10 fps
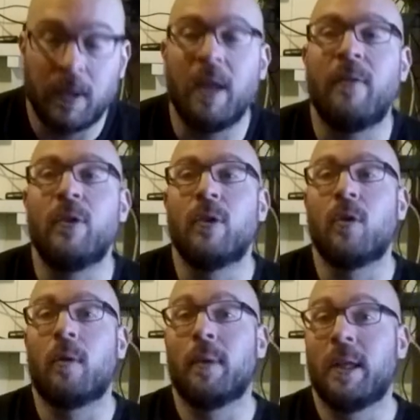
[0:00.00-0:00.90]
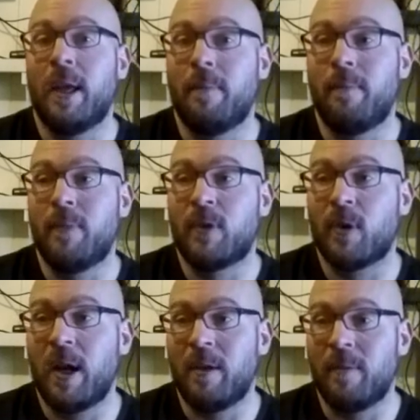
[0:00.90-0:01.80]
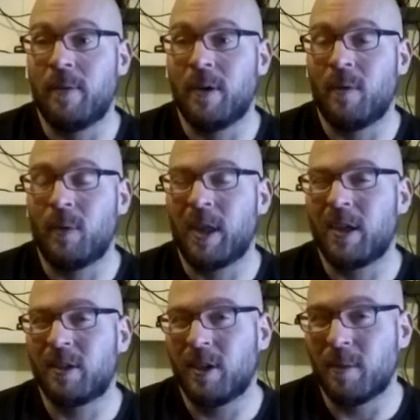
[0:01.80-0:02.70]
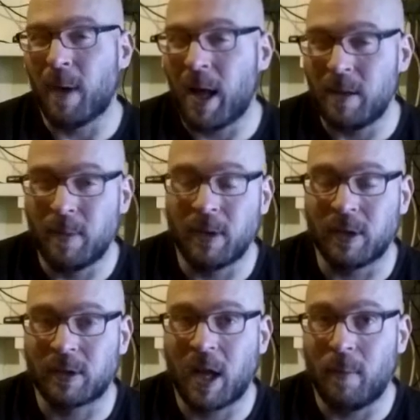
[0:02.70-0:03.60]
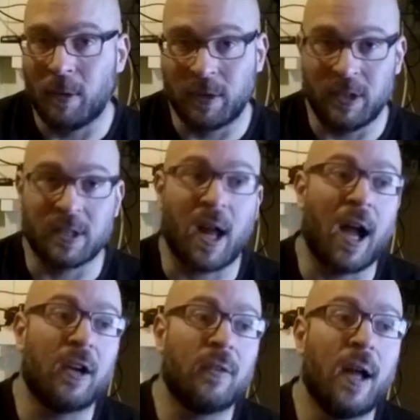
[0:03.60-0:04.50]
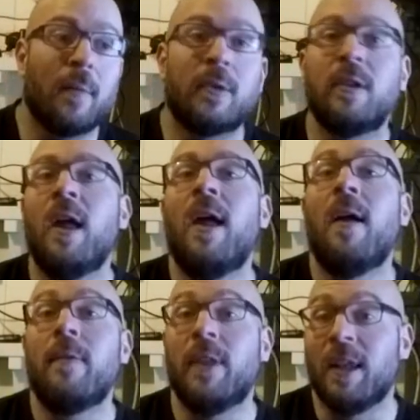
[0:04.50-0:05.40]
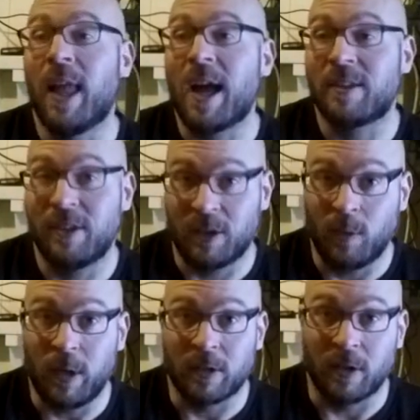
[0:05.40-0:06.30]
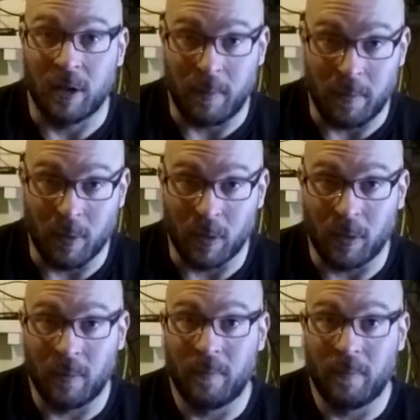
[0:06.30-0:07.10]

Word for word: If you're normally trained what they consider bodybuilding style, mostly just higher reps, the last 6 weeks are going to be brutal.